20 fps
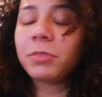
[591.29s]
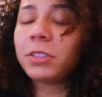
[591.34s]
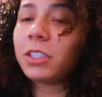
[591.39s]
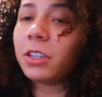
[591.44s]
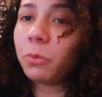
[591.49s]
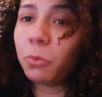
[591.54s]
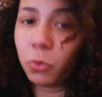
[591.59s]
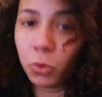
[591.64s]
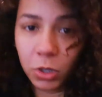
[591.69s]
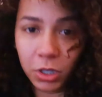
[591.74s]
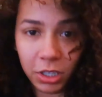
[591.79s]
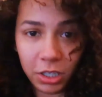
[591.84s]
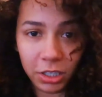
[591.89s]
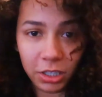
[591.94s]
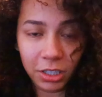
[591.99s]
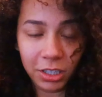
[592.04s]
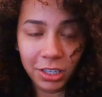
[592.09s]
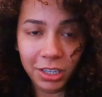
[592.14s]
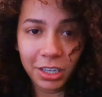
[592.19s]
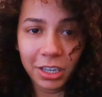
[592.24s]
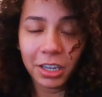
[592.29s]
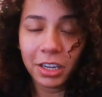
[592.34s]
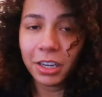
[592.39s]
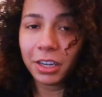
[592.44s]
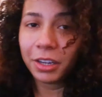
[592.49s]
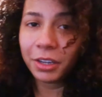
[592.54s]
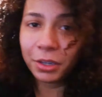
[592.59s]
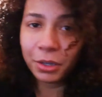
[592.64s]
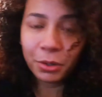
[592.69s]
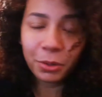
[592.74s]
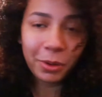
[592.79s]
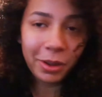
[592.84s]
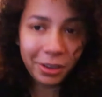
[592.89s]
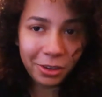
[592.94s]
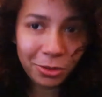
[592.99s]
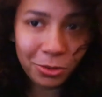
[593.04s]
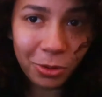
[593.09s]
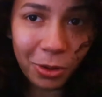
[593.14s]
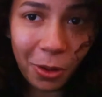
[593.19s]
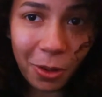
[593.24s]
someone, why are
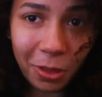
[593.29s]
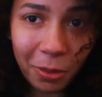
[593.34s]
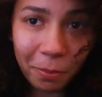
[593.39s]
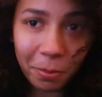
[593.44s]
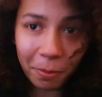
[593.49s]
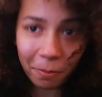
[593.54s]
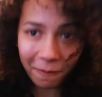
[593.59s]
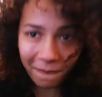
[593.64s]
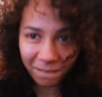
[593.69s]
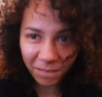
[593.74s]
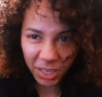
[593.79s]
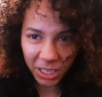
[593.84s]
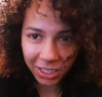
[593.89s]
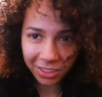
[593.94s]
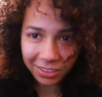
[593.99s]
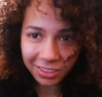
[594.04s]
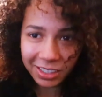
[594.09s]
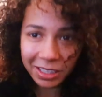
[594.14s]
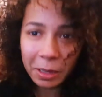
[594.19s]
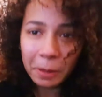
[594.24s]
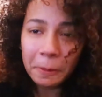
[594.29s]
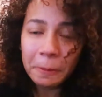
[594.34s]
you all up in my face?